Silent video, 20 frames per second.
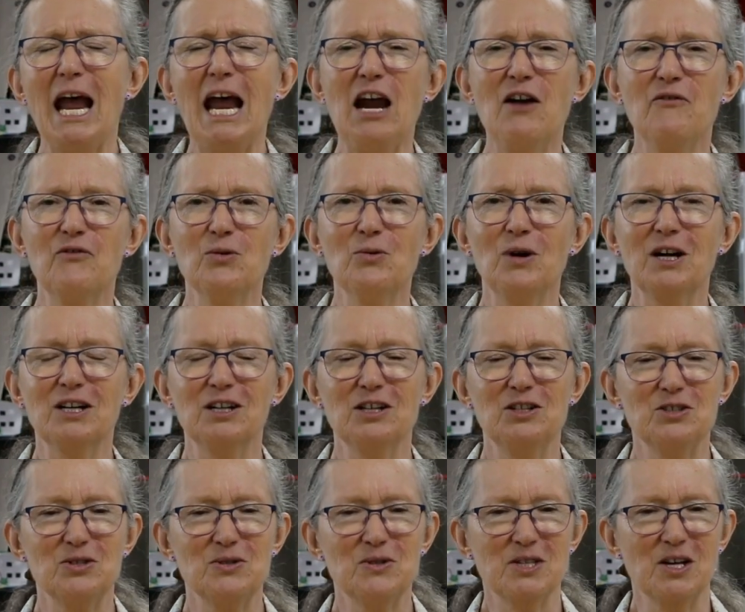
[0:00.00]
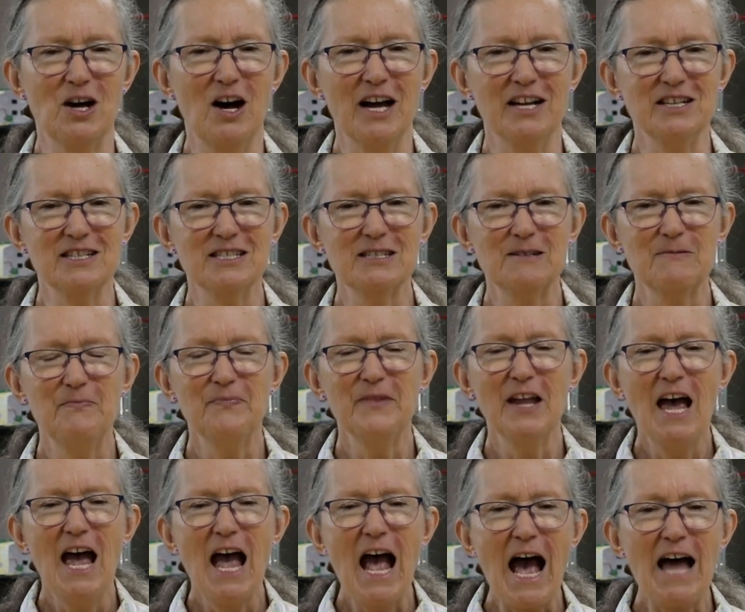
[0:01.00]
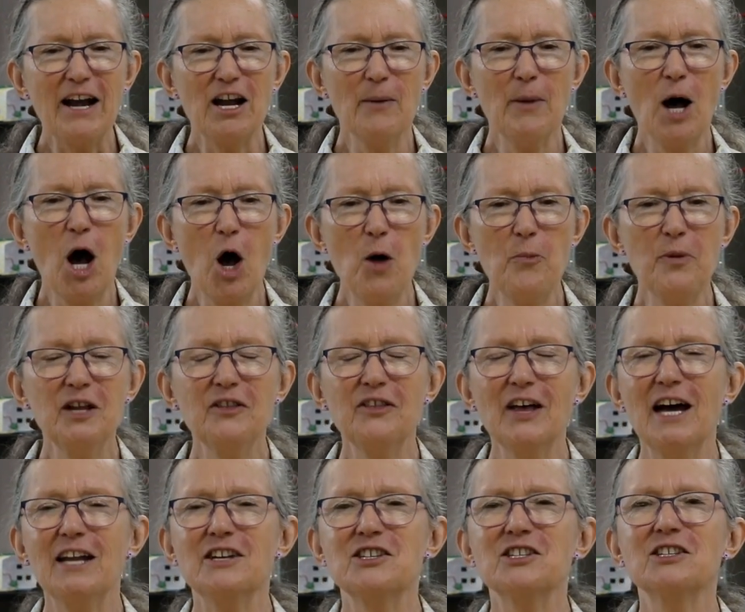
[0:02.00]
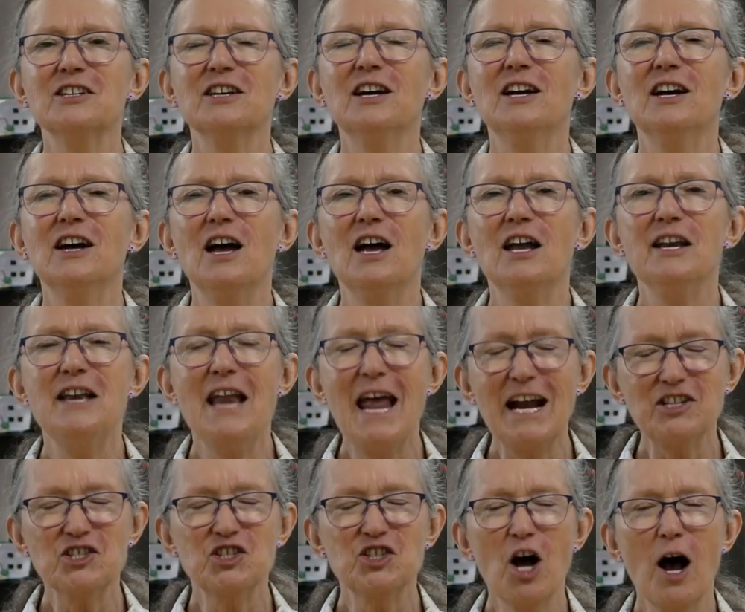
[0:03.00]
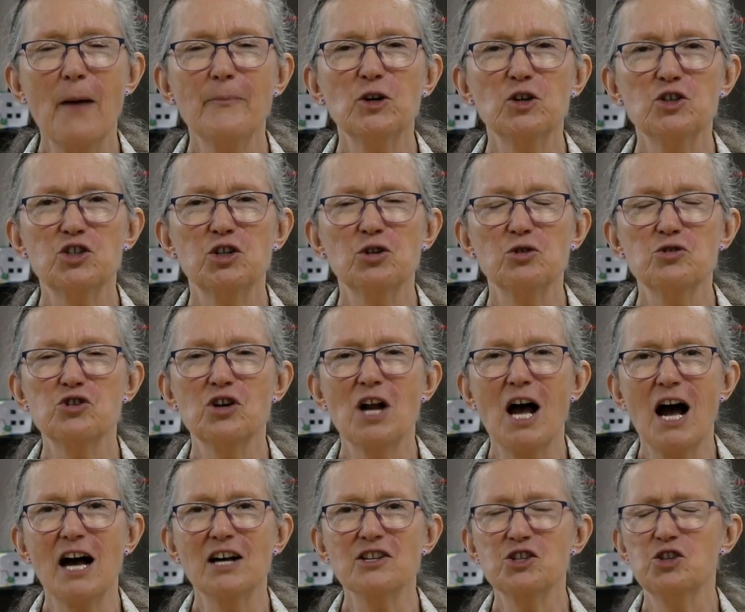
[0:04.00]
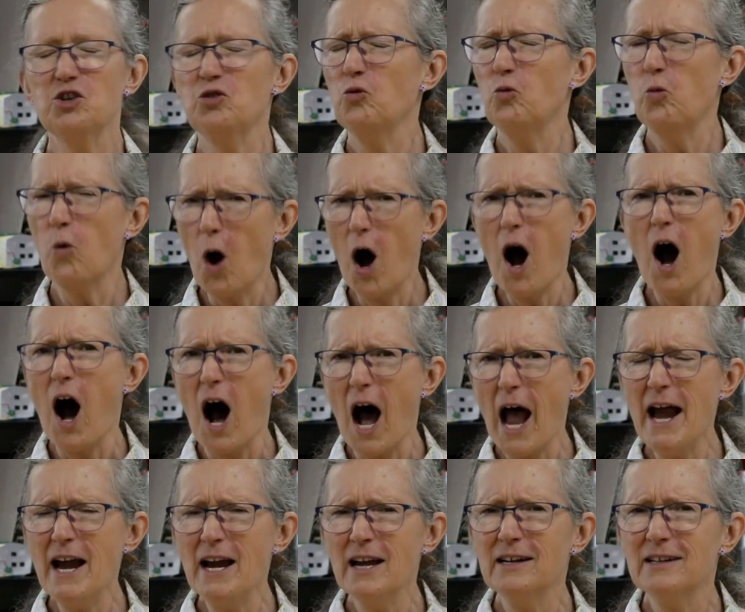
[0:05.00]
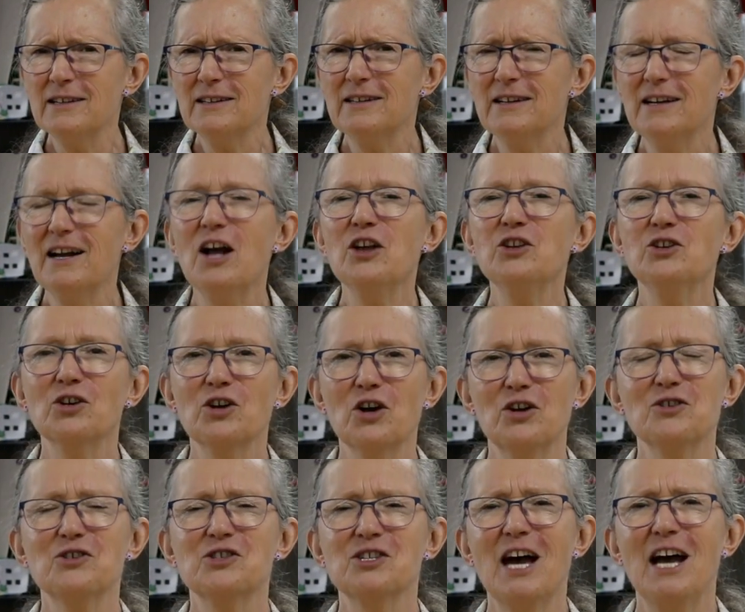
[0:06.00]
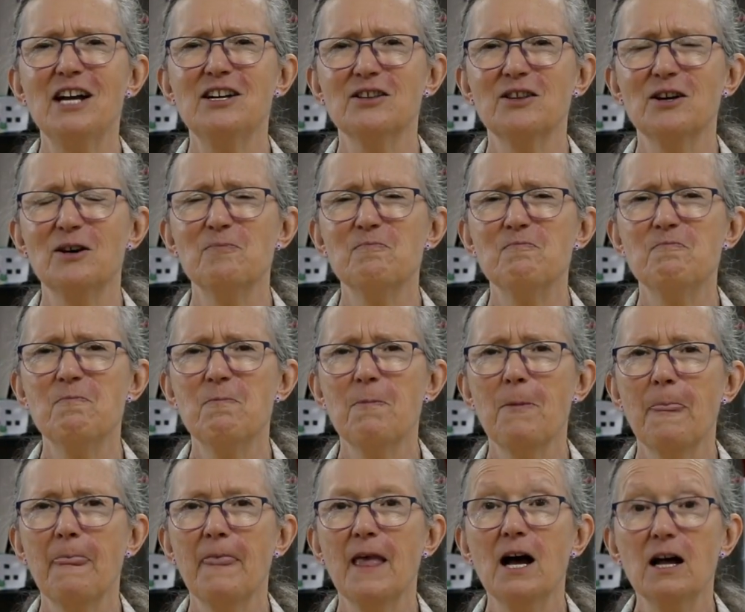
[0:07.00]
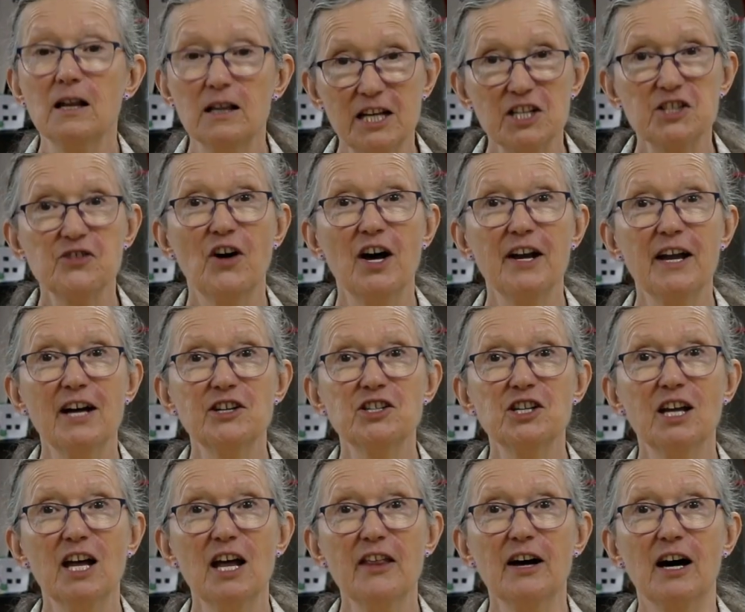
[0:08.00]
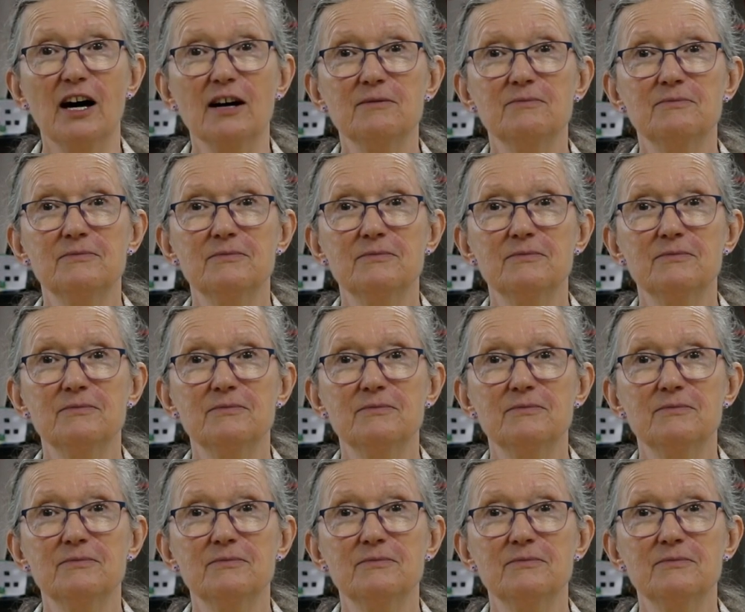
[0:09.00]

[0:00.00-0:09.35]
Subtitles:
Everyone can do science. And I'm hoping that next time your children ask you why, you're going to say to them, let's find out together.